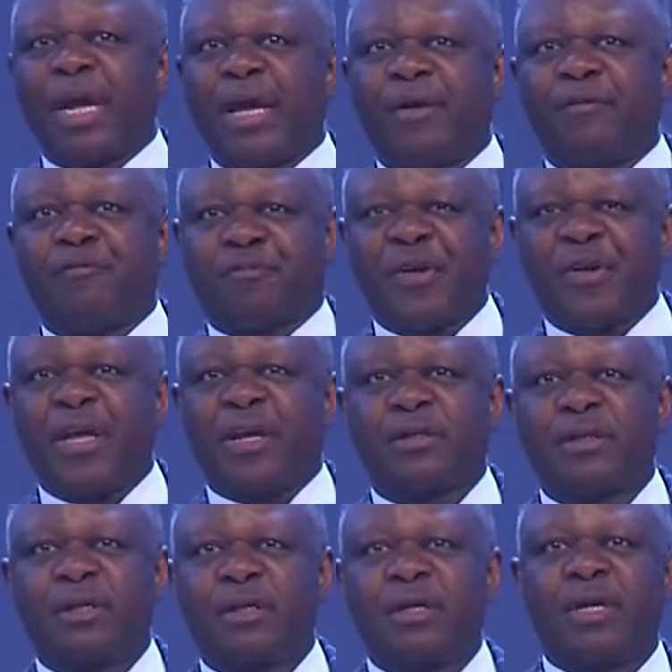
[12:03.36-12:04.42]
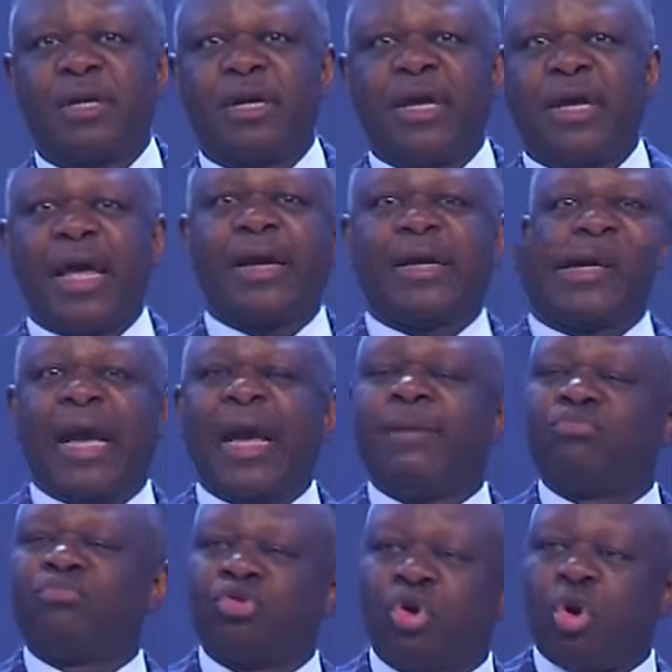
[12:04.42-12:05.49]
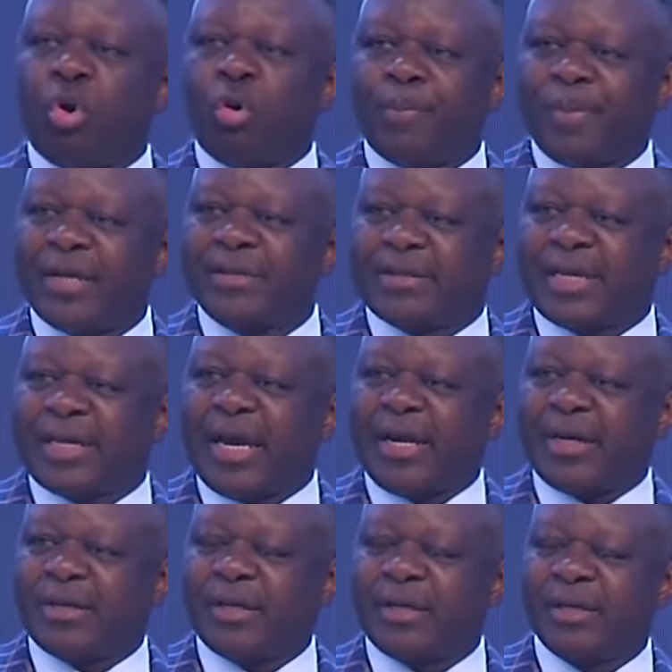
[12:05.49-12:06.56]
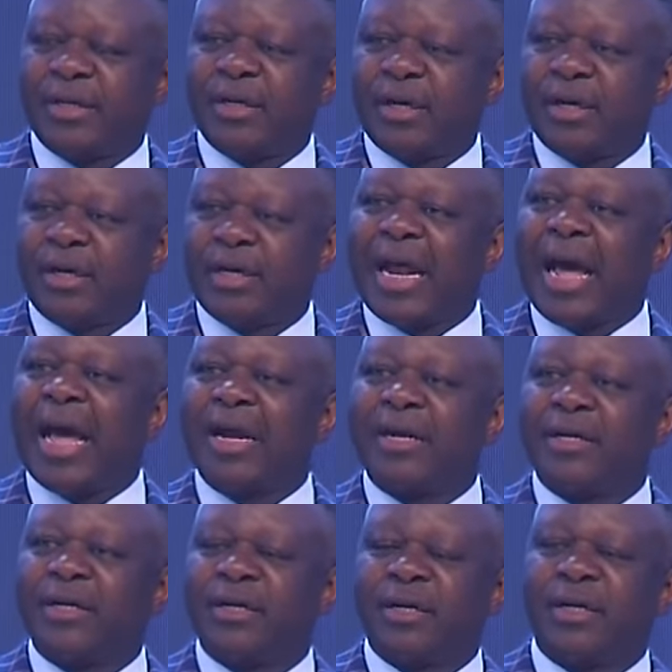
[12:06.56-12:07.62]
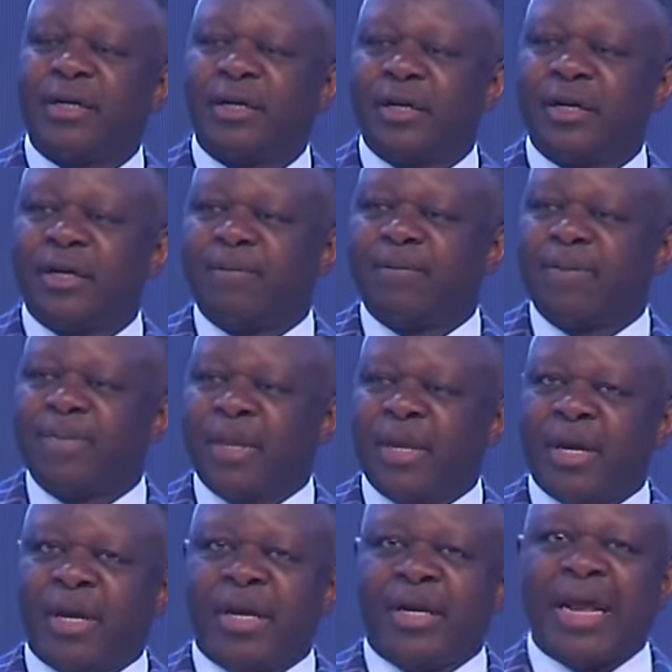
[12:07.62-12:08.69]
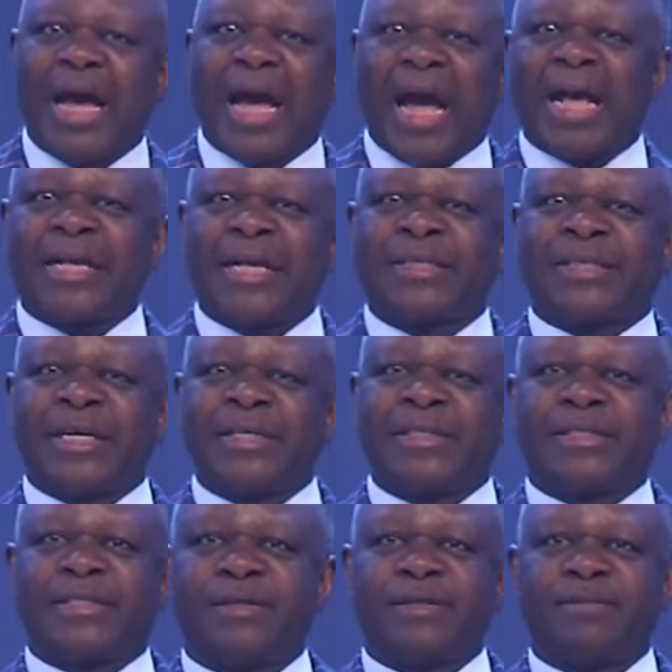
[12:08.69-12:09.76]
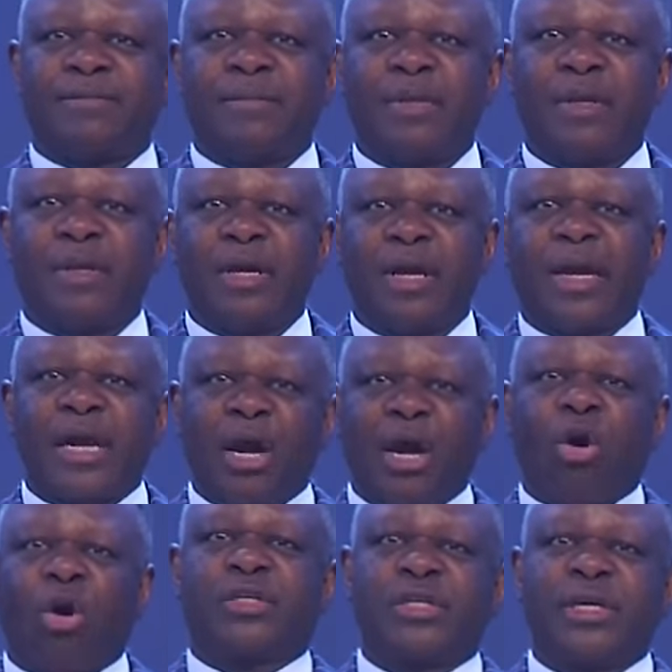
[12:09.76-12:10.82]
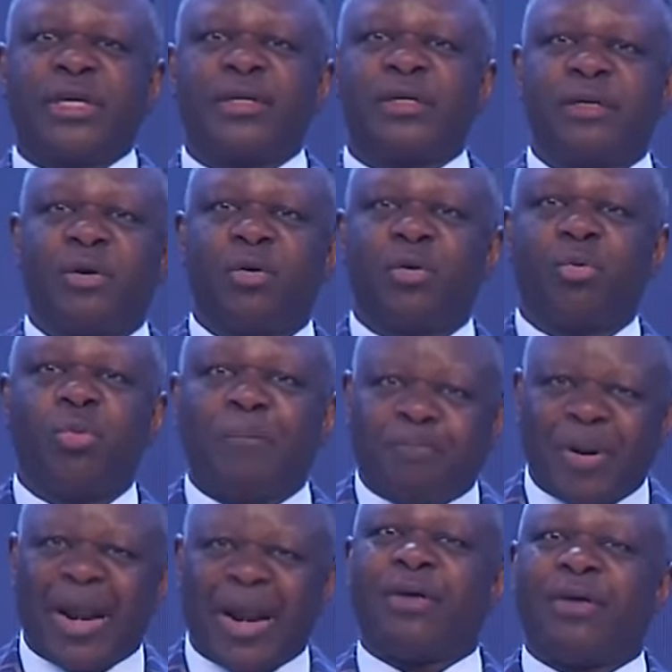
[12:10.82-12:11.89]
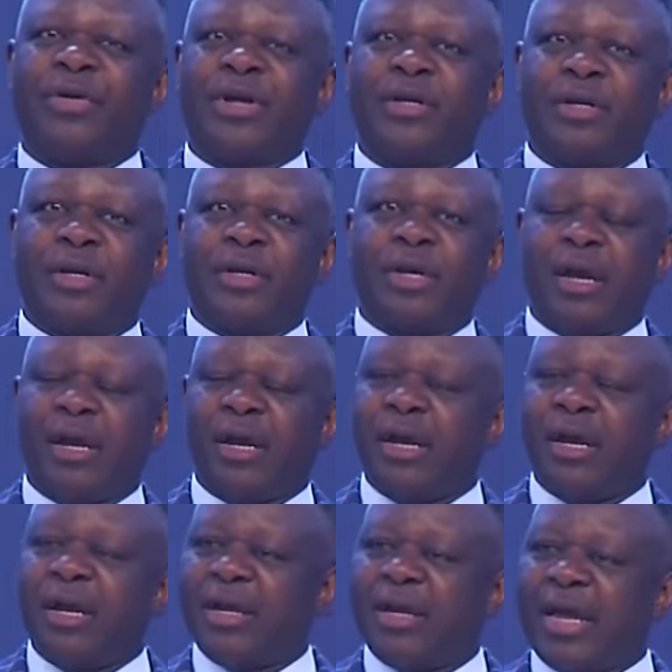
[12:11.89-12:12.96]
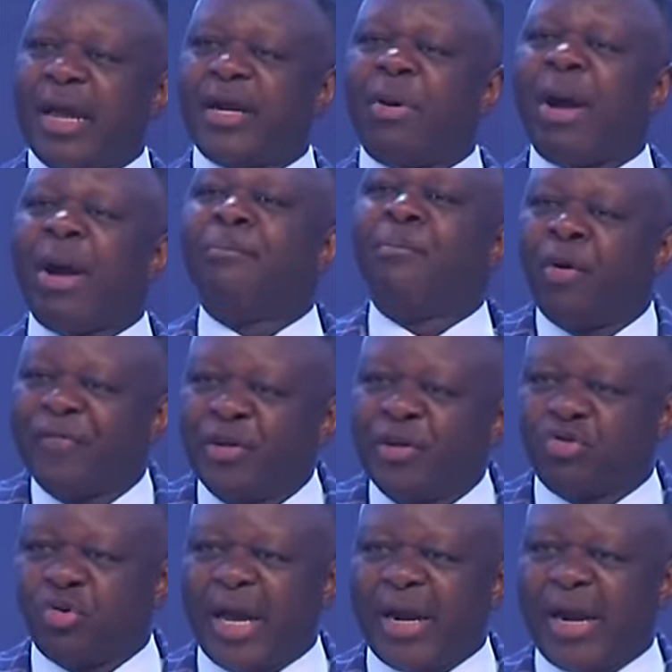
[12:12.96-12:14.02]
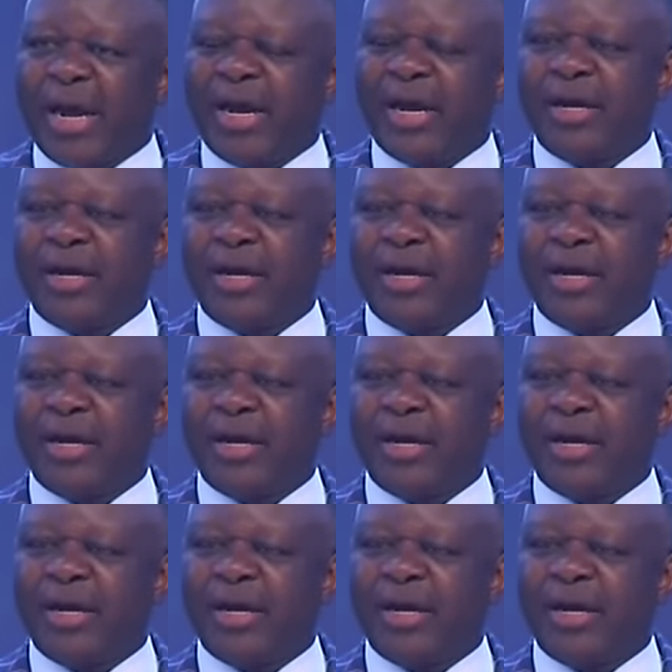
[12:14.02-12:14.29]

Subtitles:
field and came to Job and said that the asses and the oxen were plowing and they were moving together.